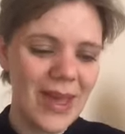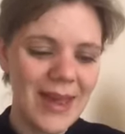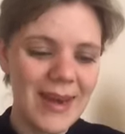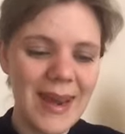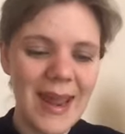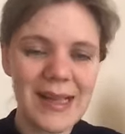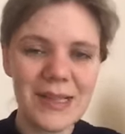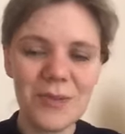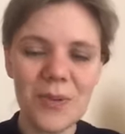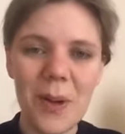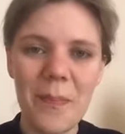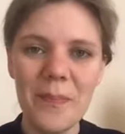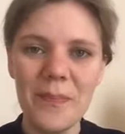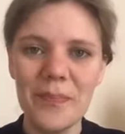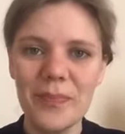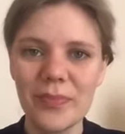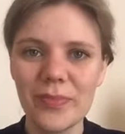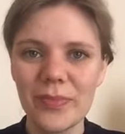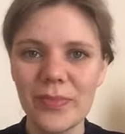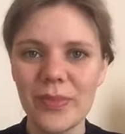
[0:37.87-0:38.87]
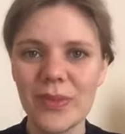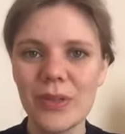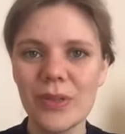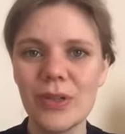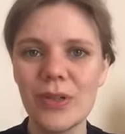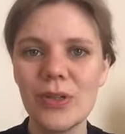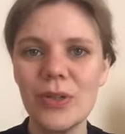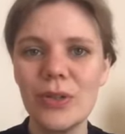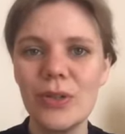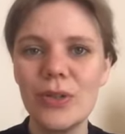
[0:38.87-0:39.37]
Next one,
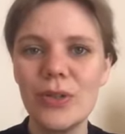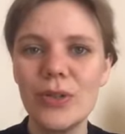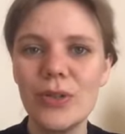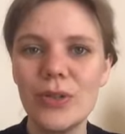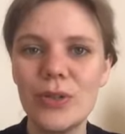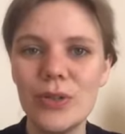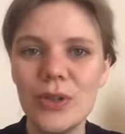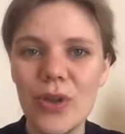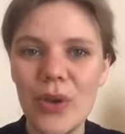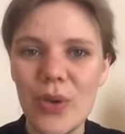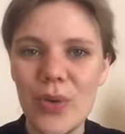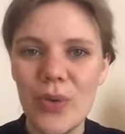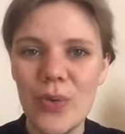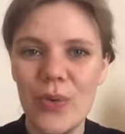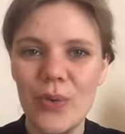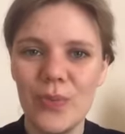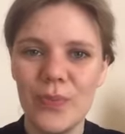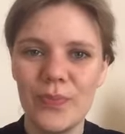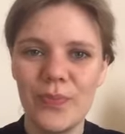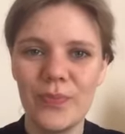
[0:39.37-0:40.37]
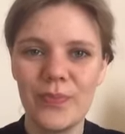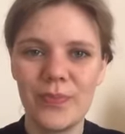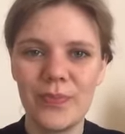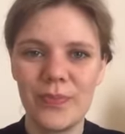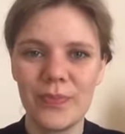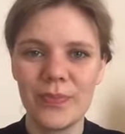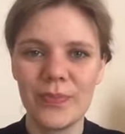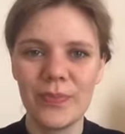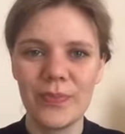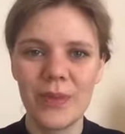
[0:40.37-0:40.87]
two.
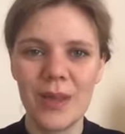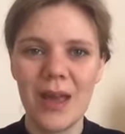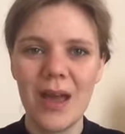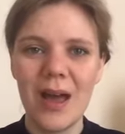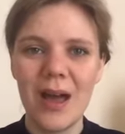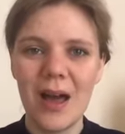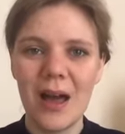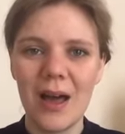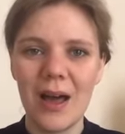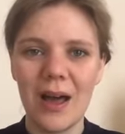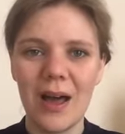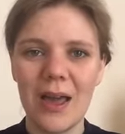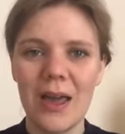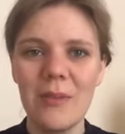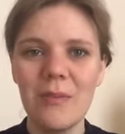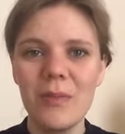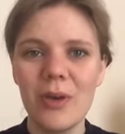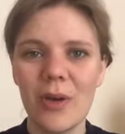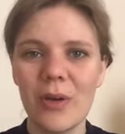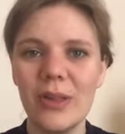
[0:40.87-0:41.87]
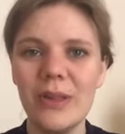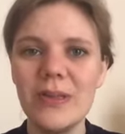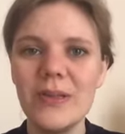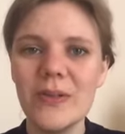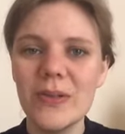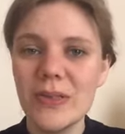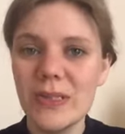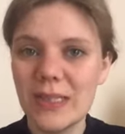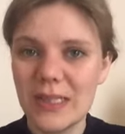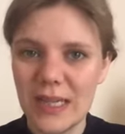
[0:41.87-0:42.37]
I am going to
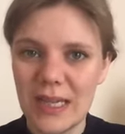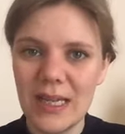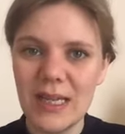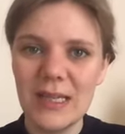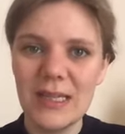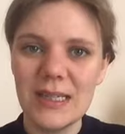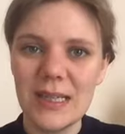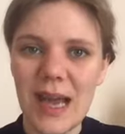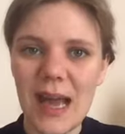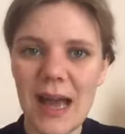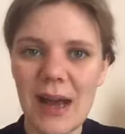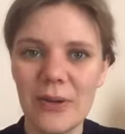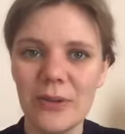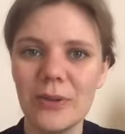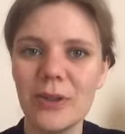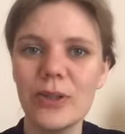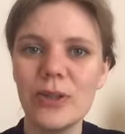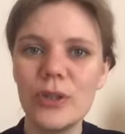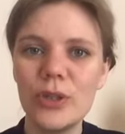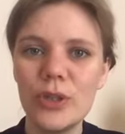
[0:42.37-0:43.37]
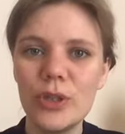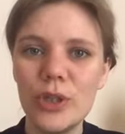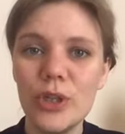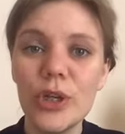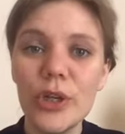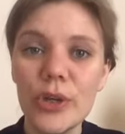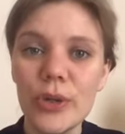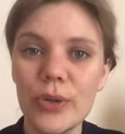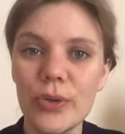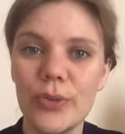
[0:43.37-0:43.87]
sit down,
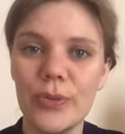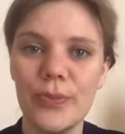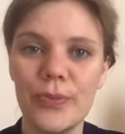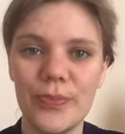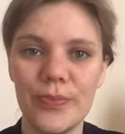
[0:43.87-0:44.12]
two.